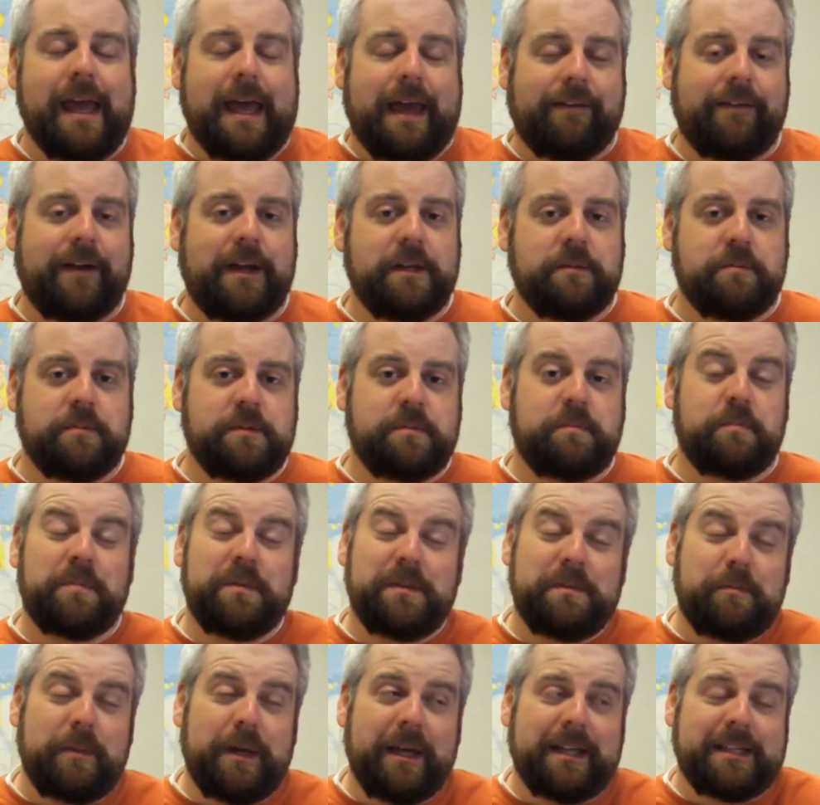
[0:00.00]
If I had to
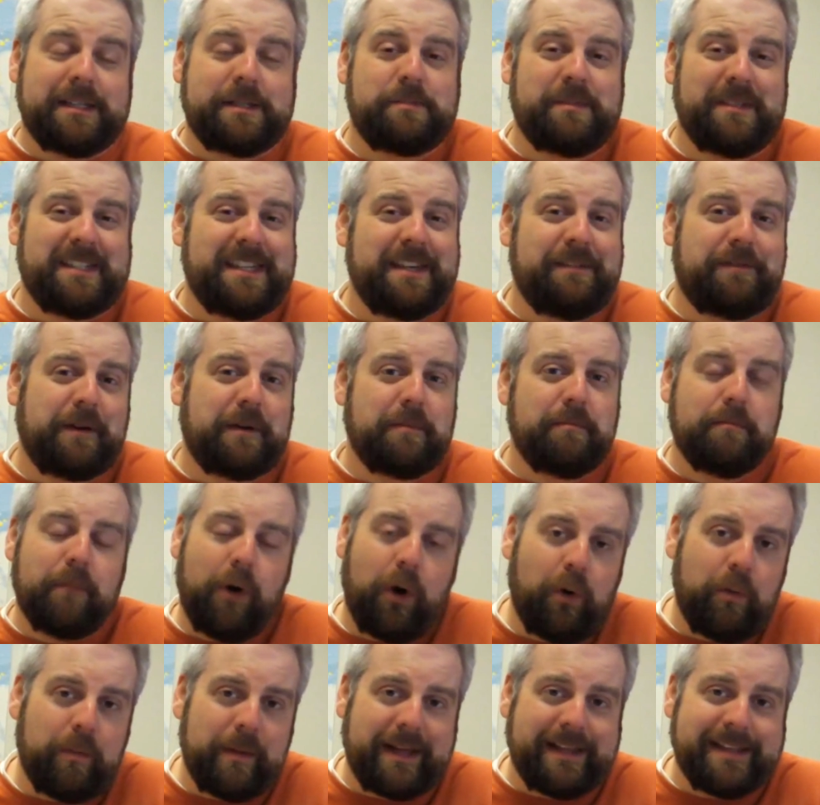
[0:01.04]
pick specific
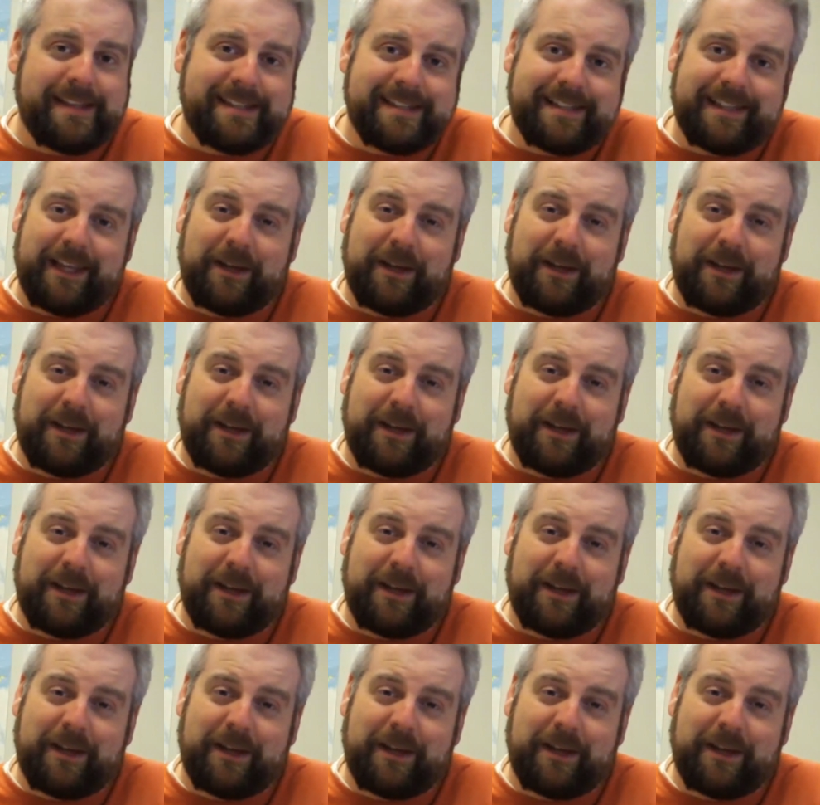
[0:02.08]
moments,